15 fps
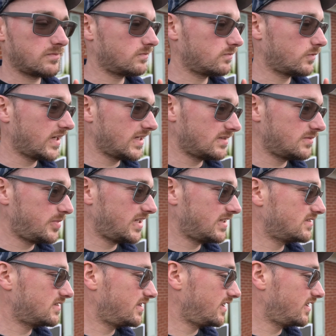raised
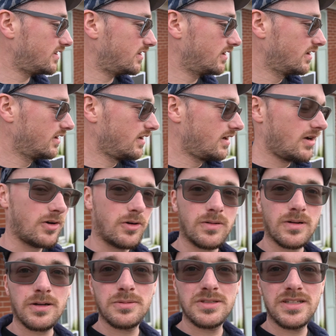beds there, or
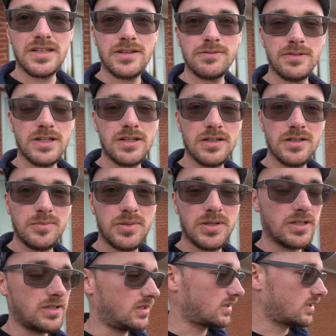I was thinking we could
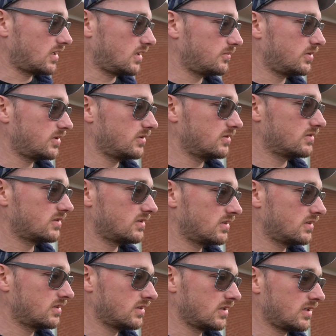put a compost
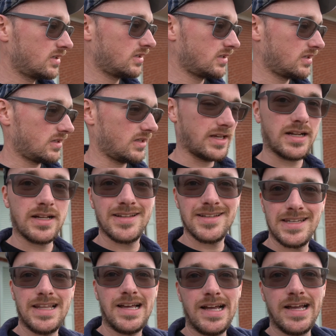like
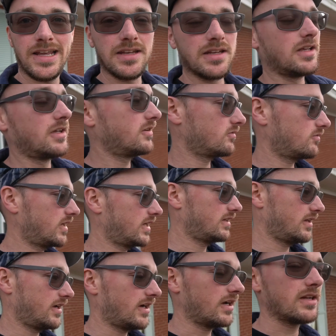line right
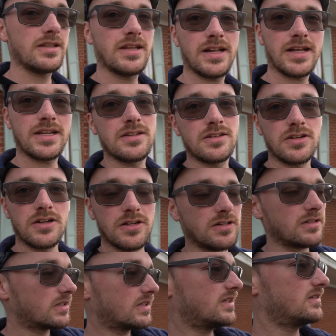there that I could
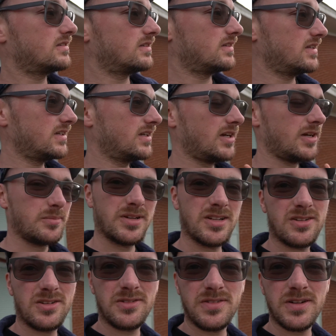turn easily, but I don't
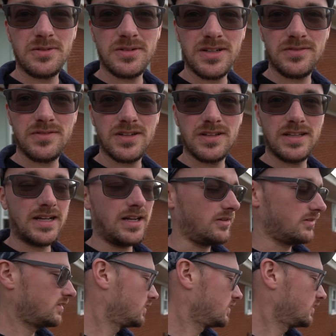know if I want it in front of the house.